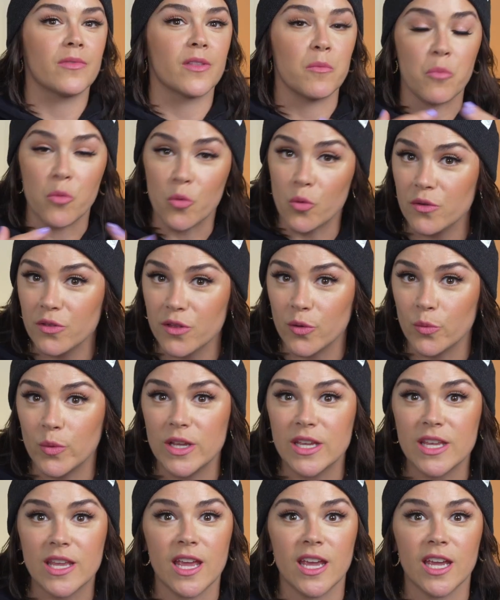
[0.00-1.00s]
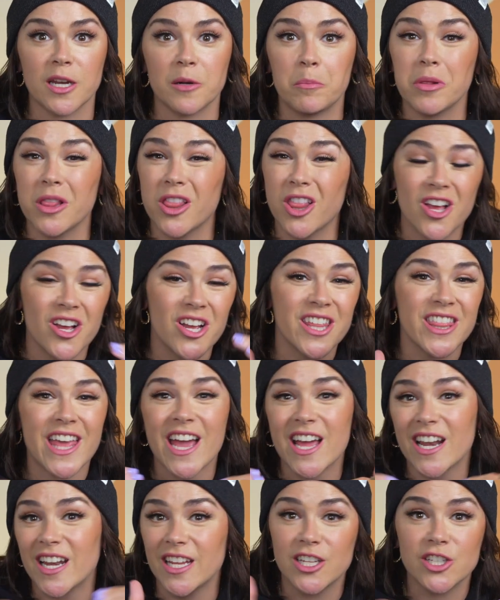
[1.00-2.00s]
The more that we can plug
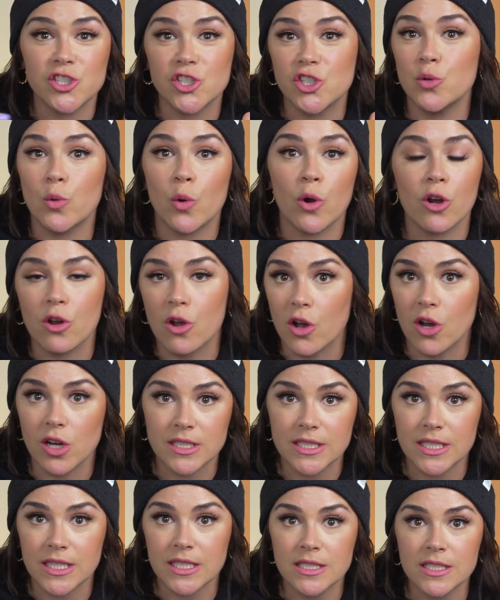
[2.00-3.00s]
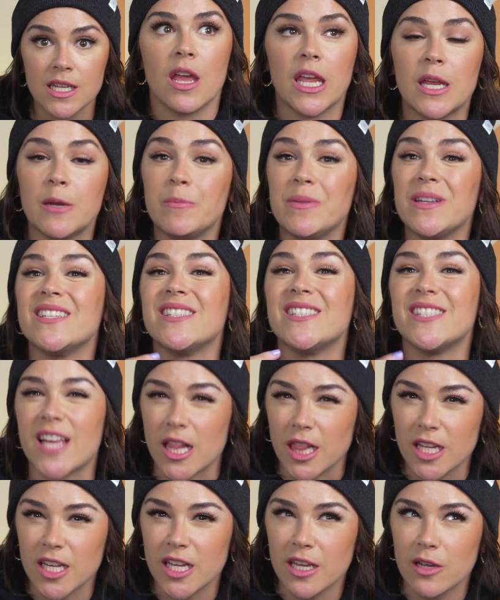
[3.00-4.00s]
that into our content and be
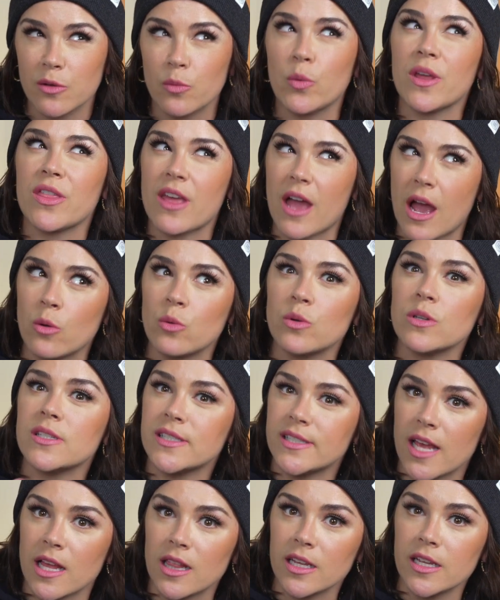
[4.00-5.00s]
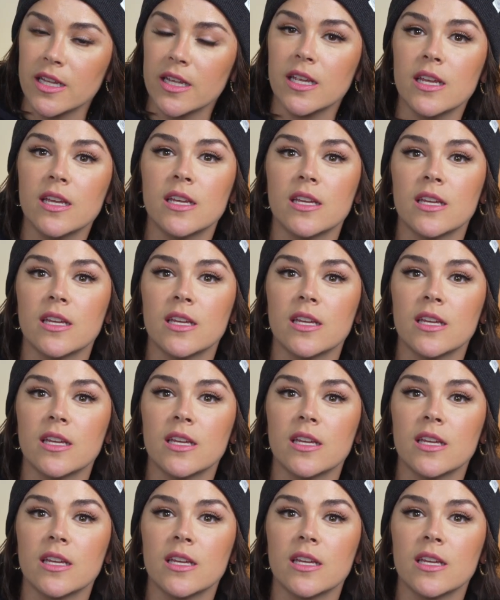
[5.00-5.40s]
selling without selling,